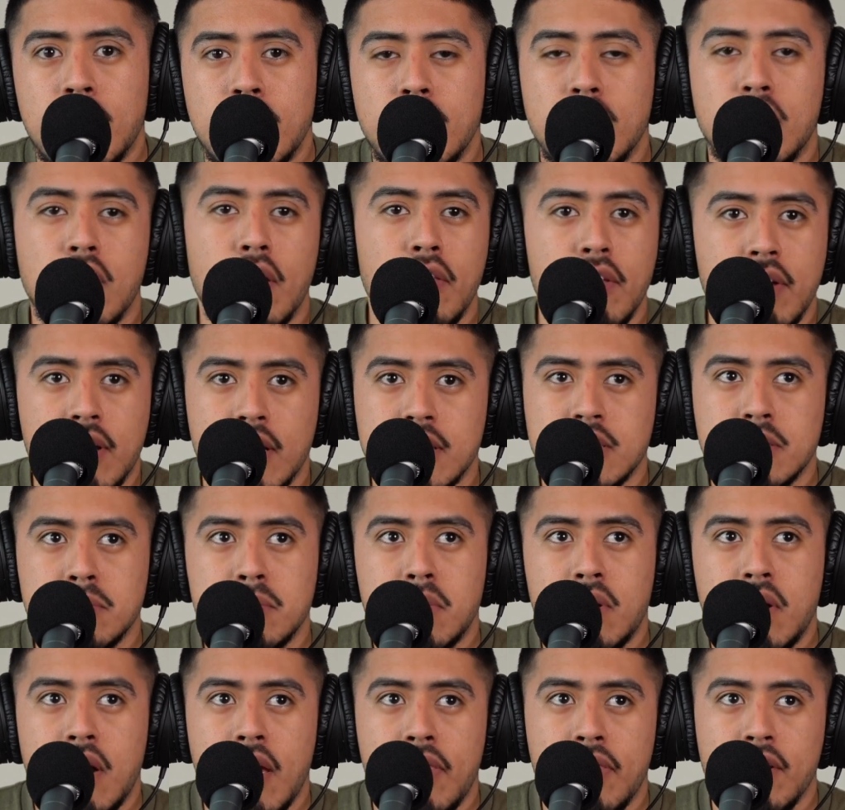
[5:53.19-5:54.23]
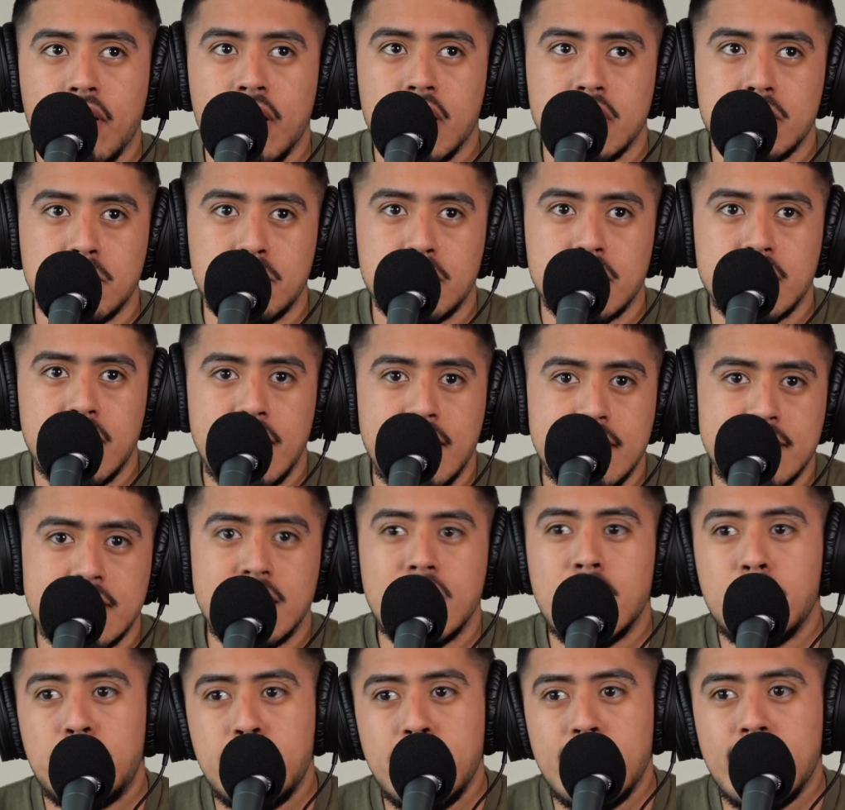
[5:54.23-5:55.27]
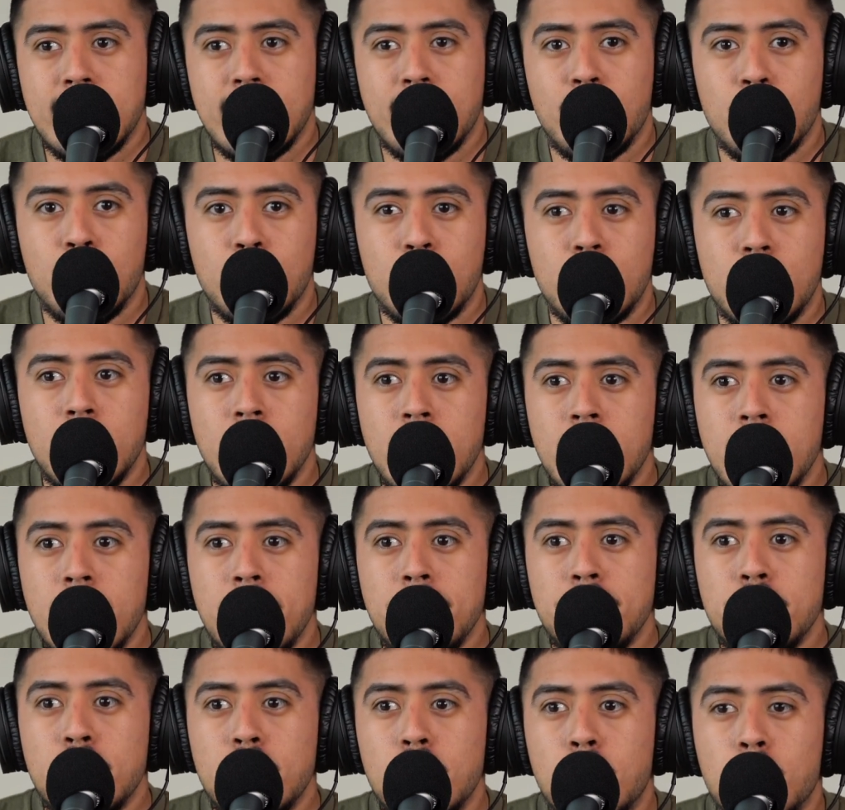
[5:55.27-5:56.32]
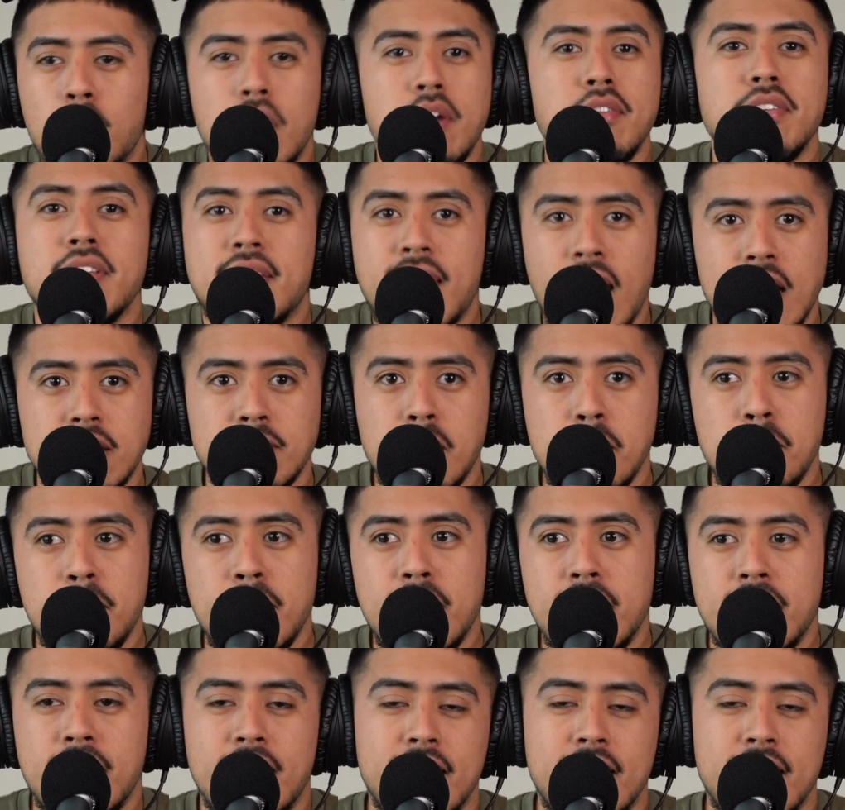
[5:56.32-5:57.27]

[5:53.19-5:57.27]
And you call the customer and the customer's like sleeping, or, whatever the case may be.